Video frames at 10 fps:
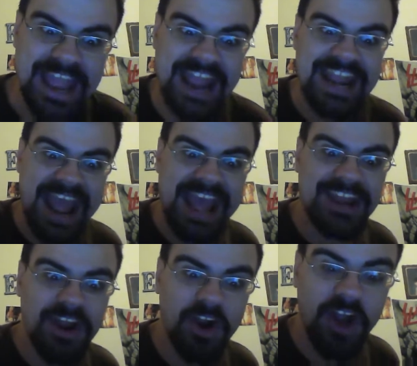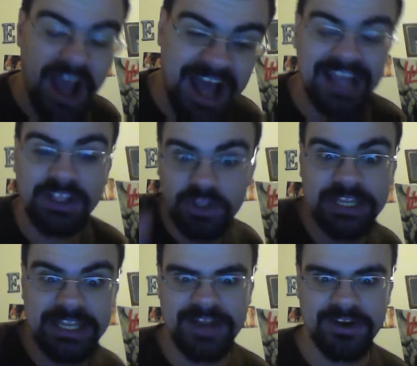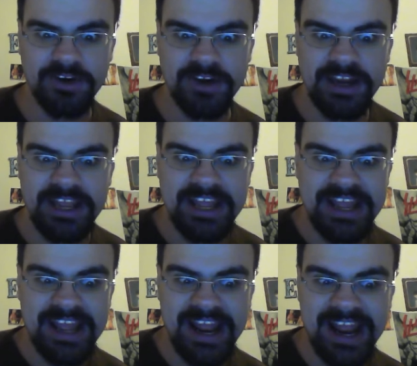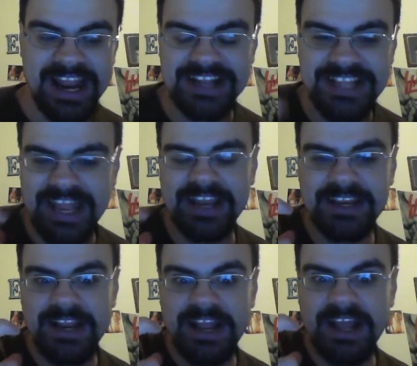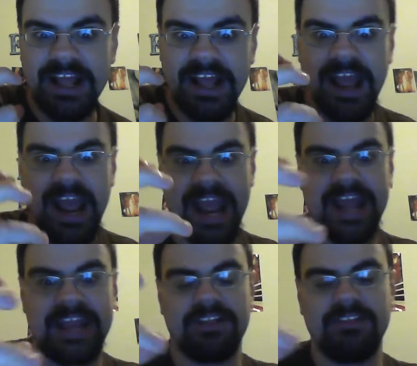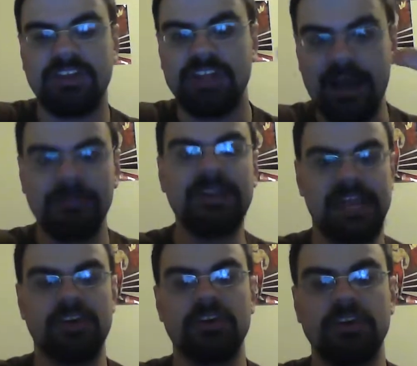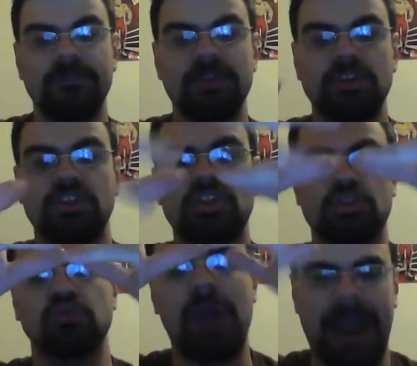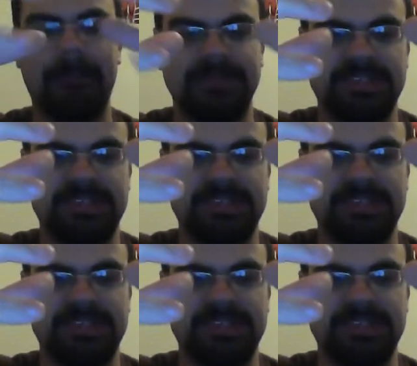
and had her eye looking at her. And then had the Dominator strap